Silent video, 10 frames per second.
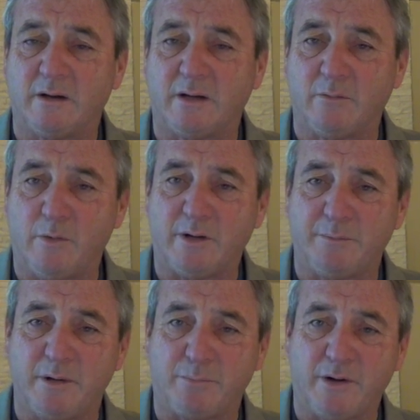can wind up
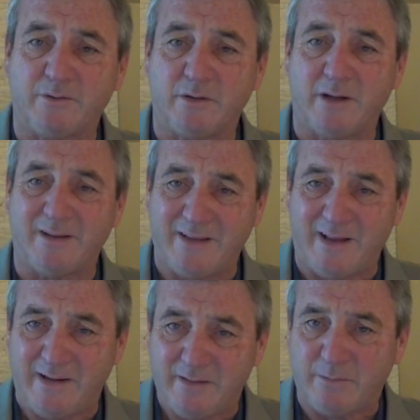being president, and
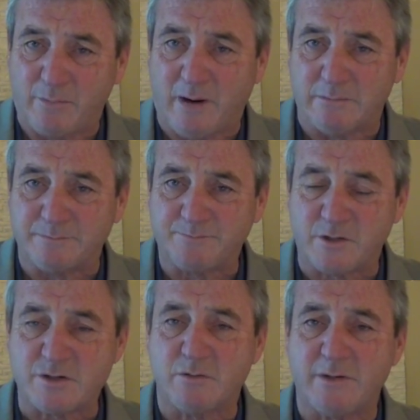that is a problem.
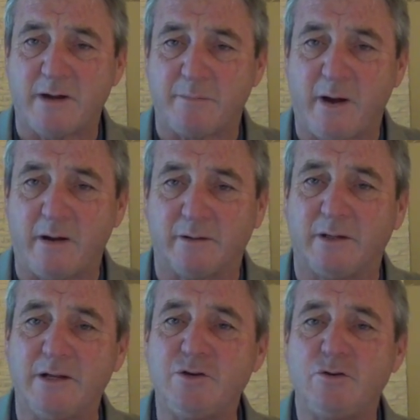There's no doubt about it.
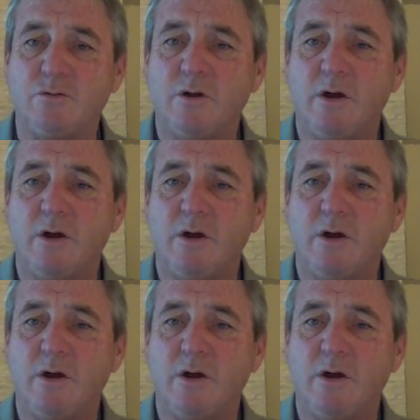The issue